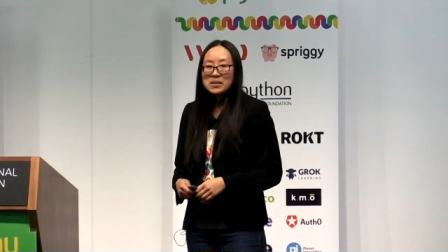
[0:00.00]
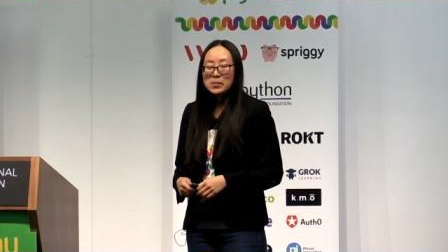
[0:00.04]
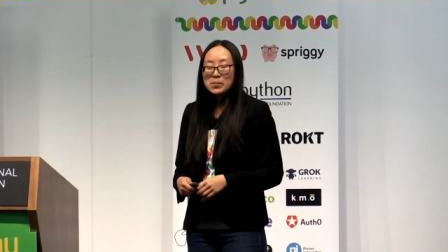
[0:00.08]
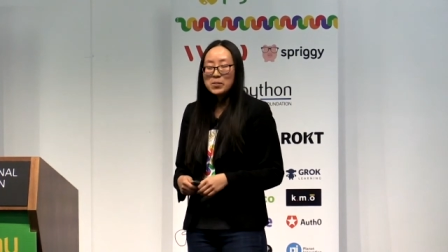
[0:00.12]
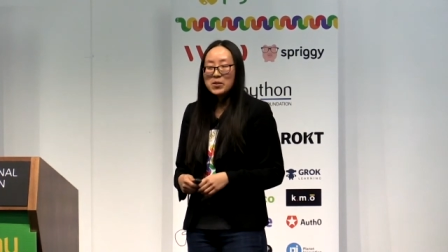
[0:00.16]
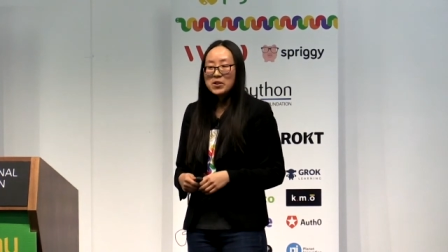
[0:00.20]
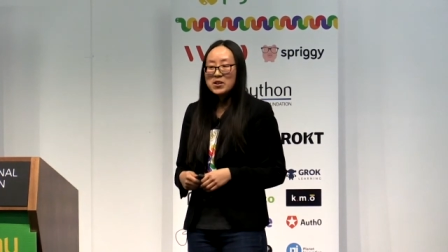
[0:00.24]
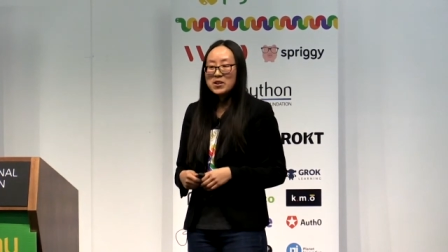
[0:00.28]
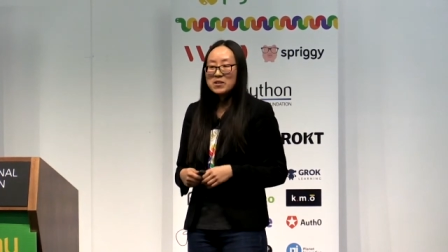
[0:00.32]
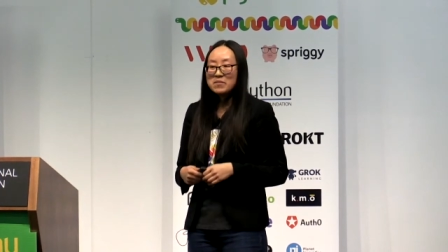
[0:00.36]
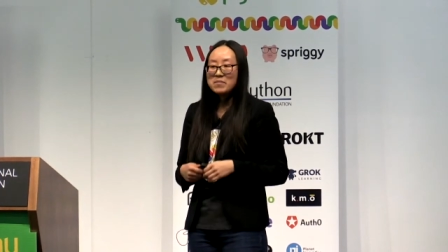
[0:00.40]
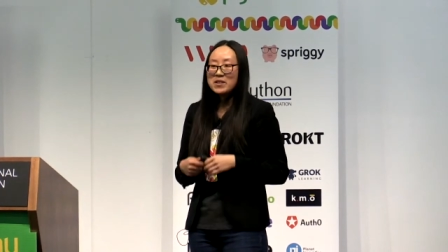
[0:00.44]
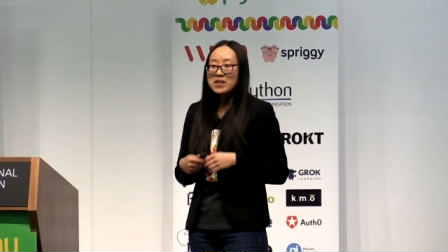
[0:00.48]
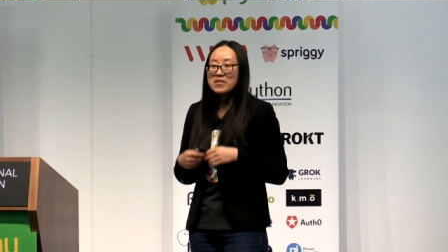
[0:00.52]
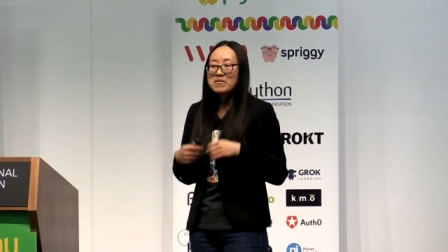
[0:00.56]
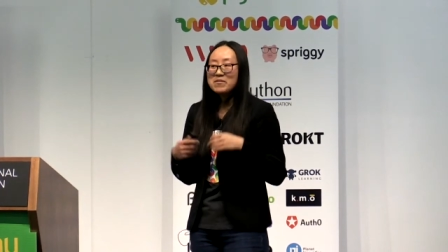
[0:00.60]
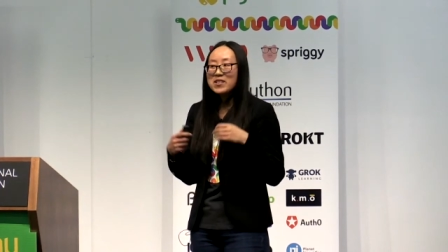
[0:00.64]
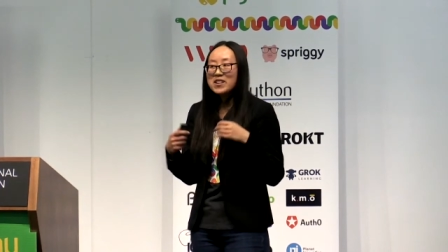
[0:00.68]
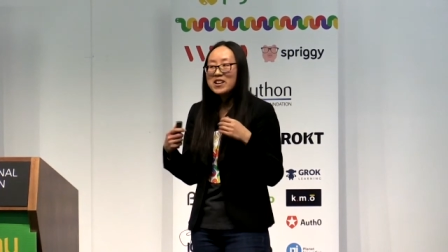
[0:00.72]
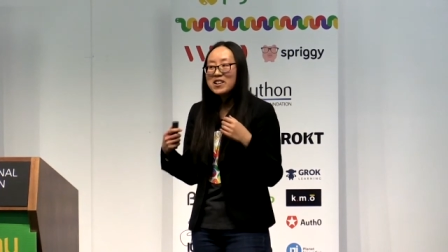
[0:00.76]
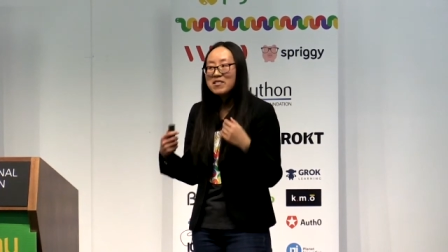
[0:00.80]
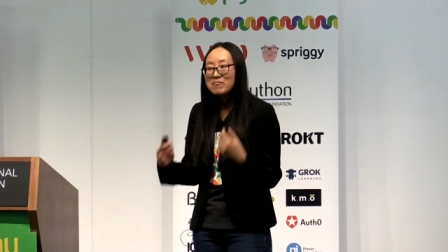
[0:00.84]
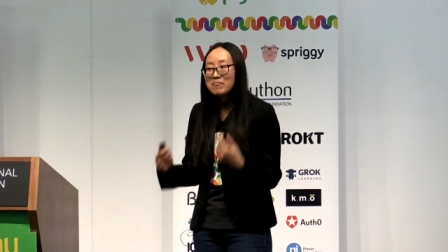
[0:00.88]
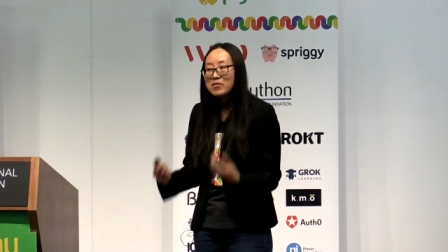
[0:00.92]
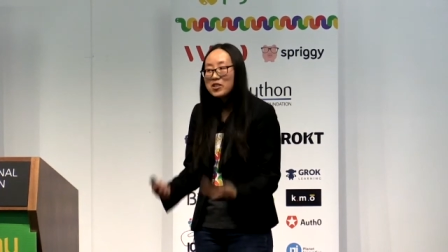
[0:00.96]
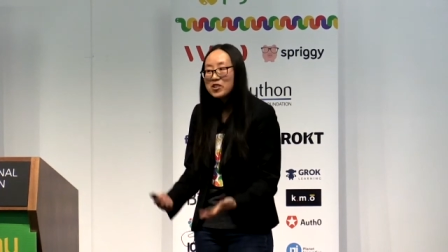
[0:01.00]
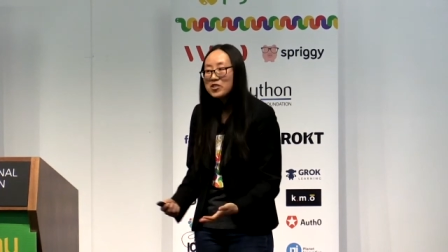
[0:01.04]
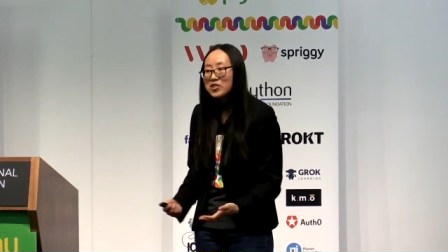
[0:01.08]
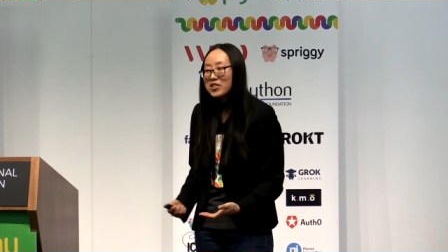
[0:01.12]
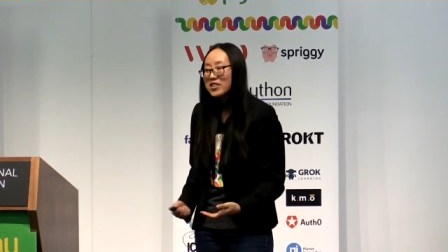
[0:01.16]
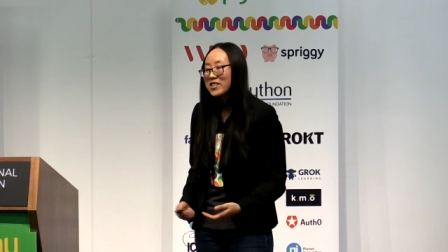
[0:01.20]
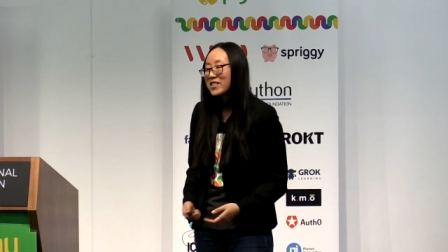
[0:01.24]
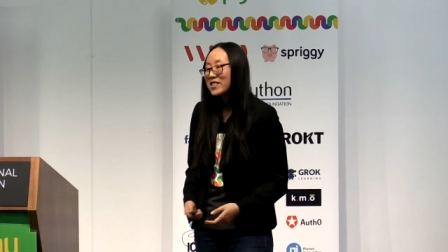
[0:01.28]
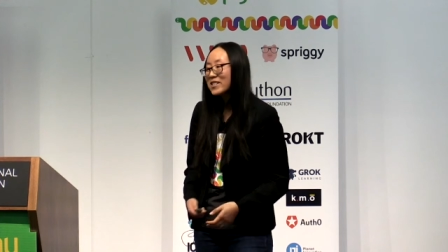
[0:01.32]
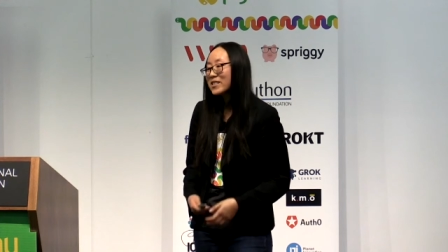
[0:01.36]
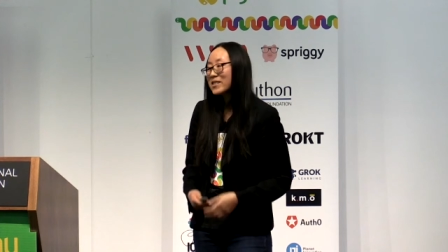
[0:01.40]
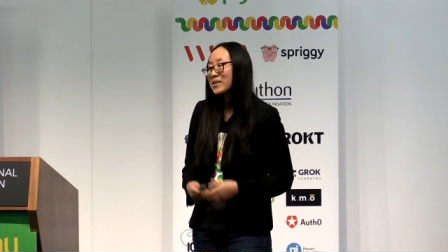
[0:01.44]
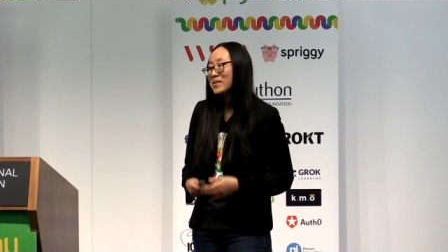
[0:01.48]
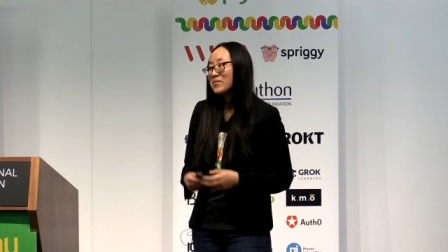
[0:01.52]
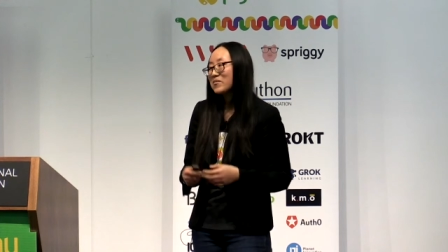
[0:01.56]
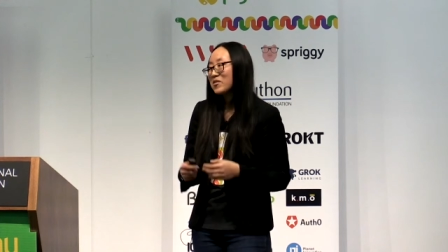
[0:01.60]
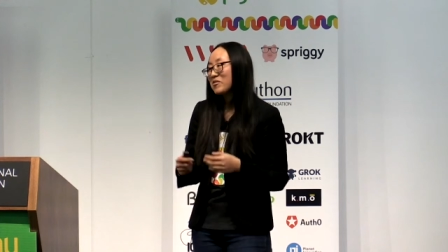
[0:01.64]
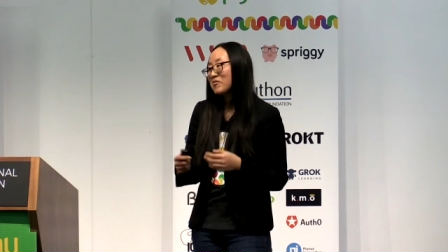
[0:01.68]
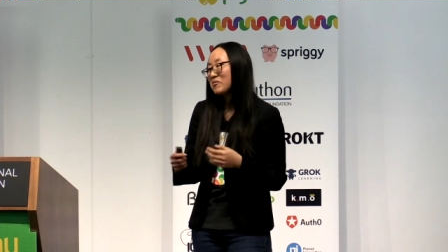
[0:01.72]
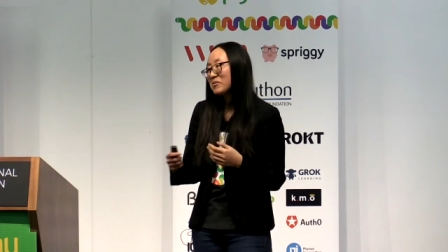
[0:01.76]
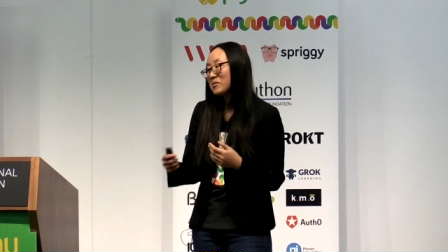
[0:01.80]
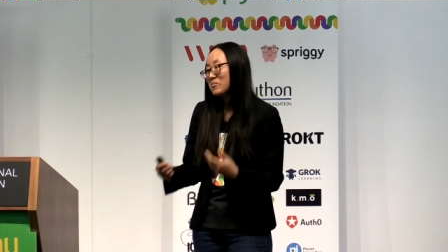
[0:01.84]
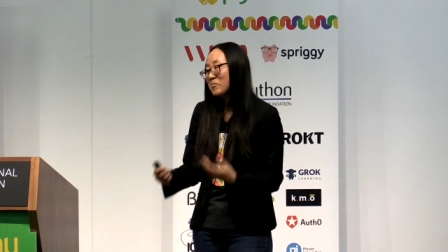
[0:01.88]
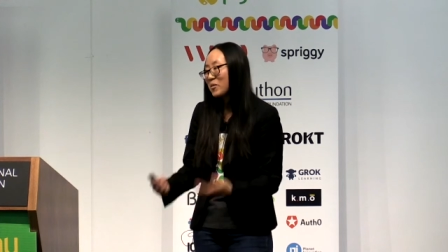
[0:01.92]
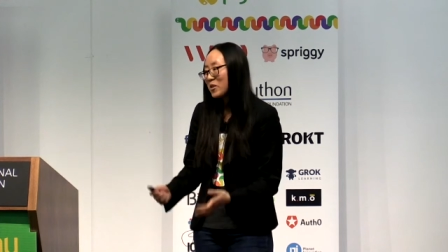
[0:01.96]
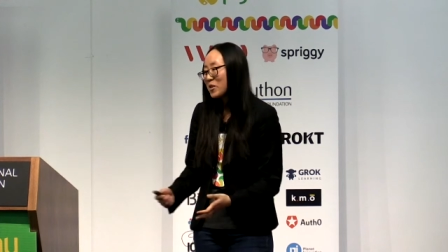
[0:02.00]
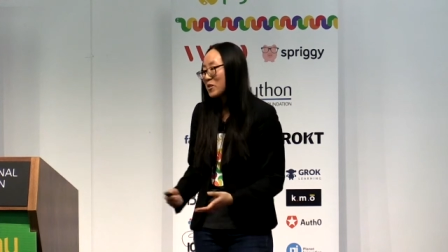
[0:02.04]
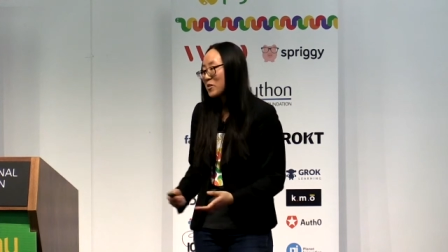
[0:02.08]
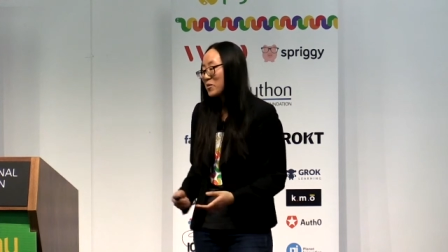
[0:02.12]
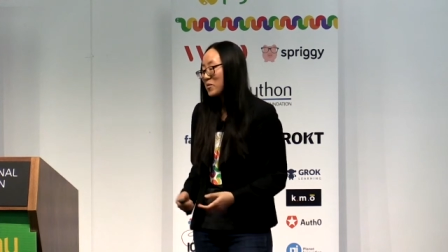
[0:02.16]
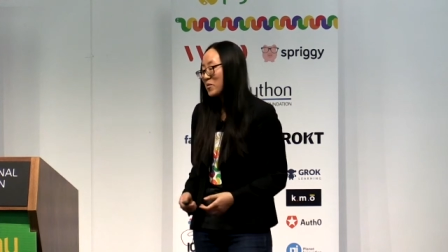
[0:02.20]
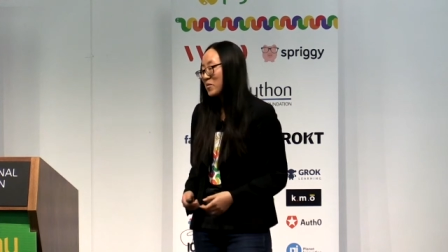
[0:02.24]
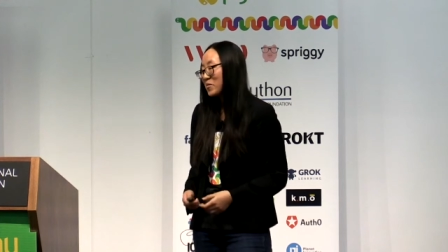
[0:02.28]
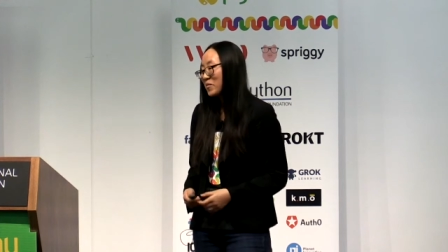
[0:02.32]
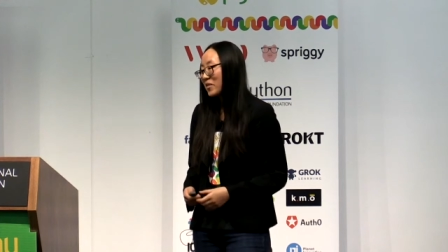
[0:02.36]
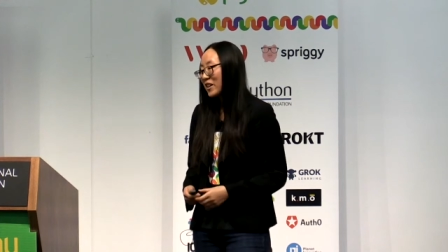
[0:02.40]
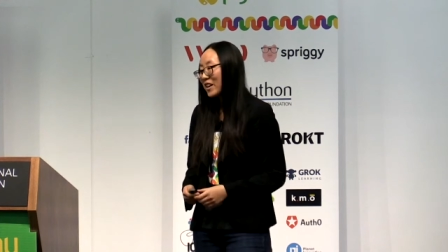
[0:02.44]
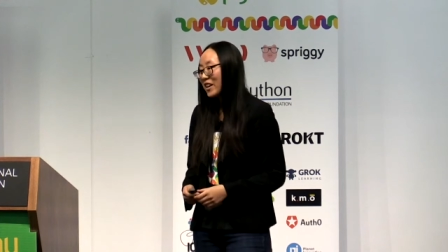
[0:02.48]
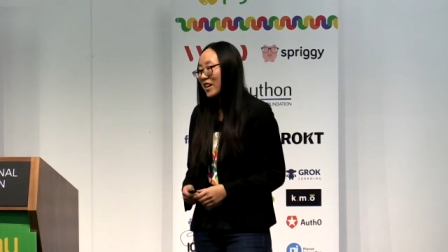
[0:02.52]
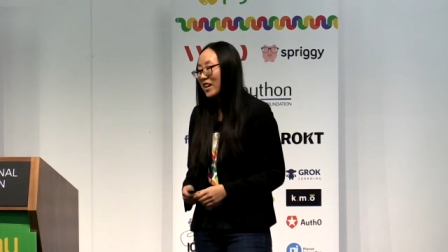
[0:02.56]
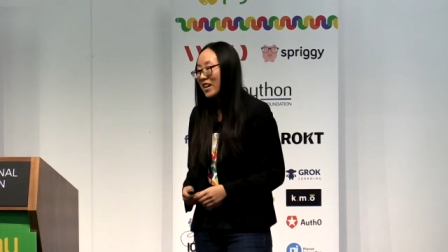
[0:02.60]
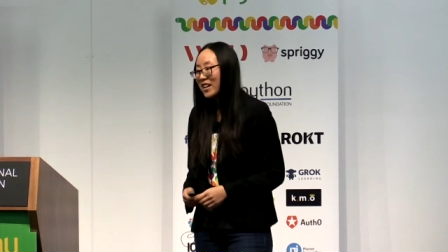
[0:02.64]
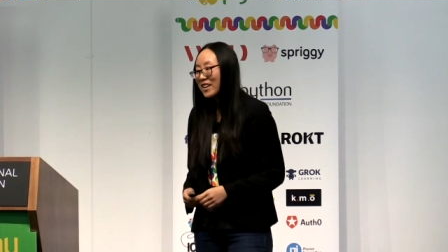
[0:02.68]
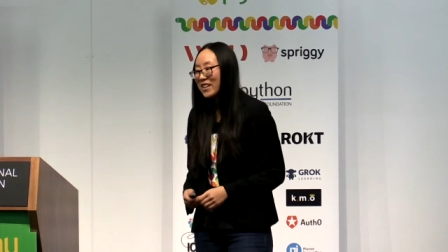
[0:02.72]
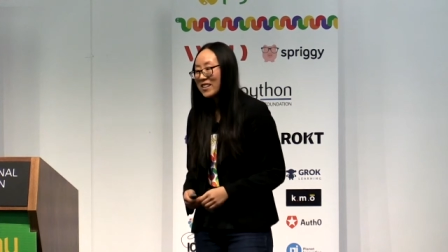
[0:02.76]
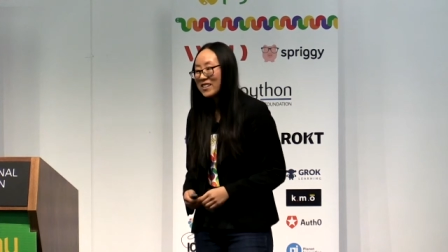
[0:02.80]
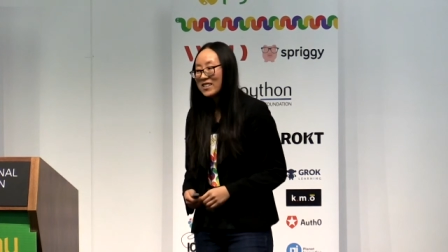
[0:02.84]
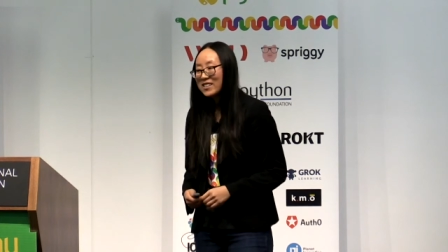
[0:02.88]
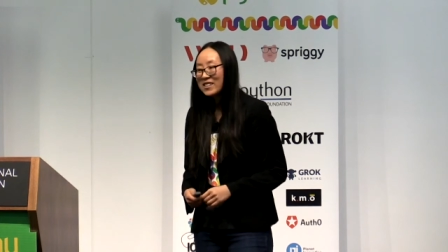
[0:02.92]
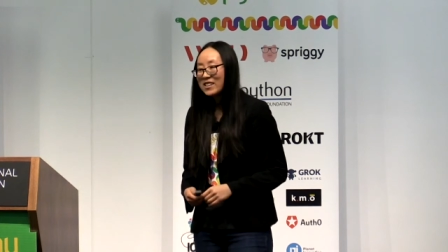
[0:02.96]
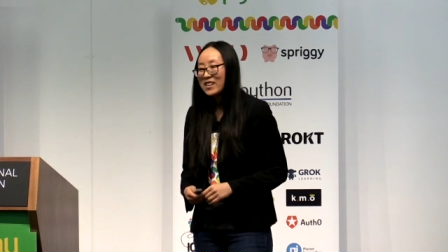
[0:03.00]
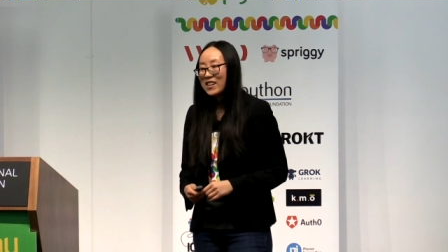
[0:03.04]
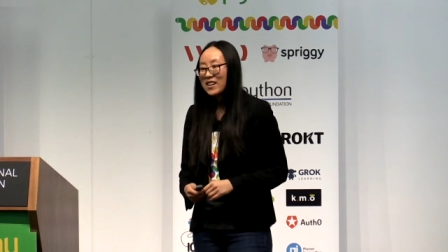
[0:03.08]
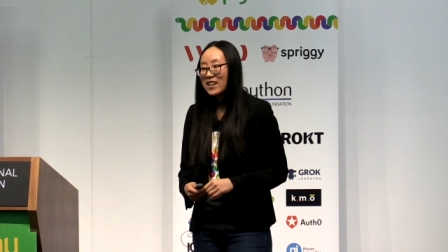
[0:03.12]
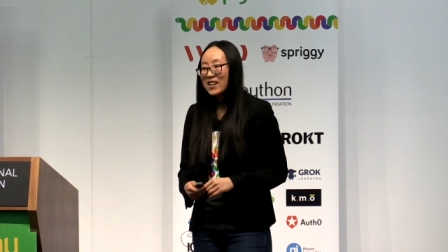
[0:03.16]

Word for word: spoke about my emotions and what was running through my head.